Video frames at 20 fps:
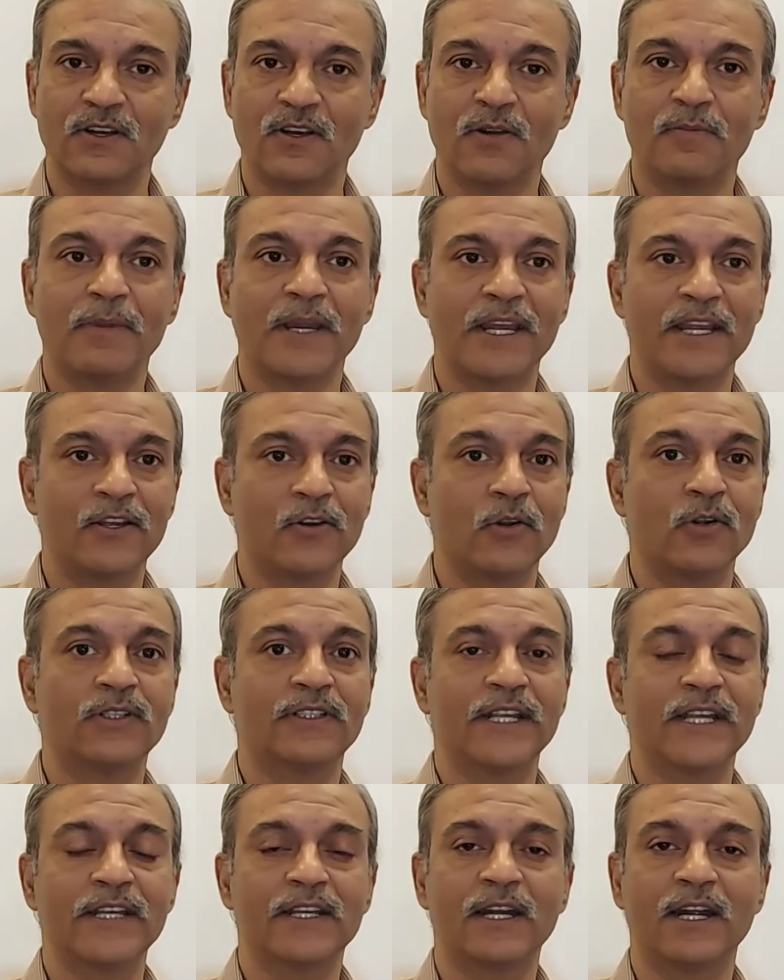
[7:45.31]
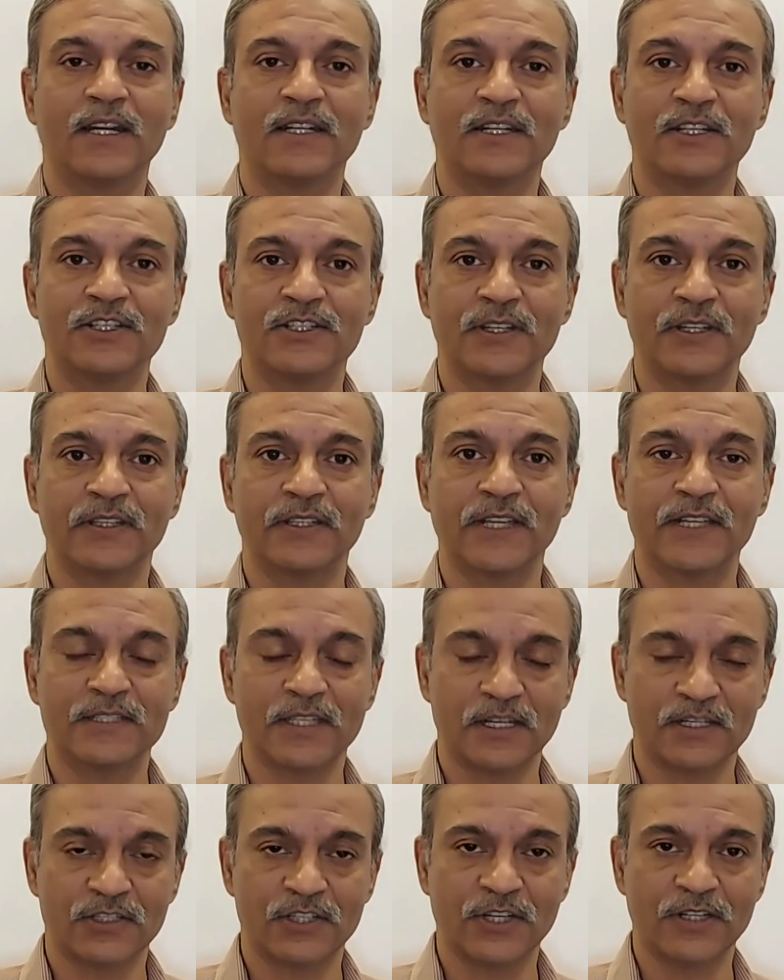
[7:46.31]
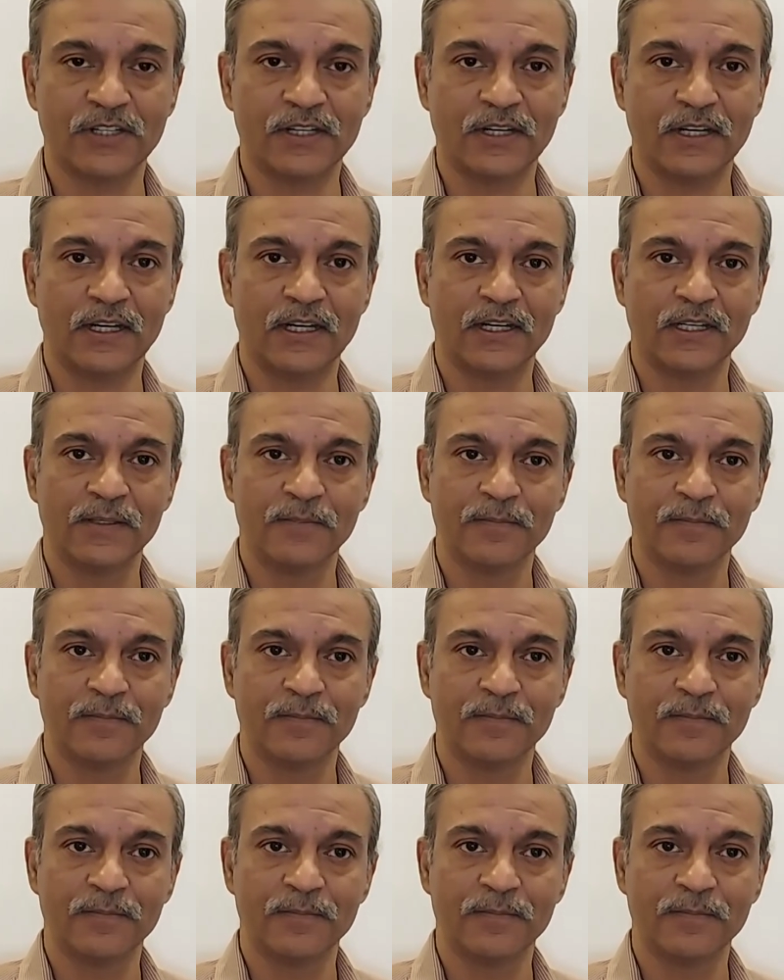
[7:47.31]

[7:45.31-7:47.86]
on buying good things, artistic things, etc.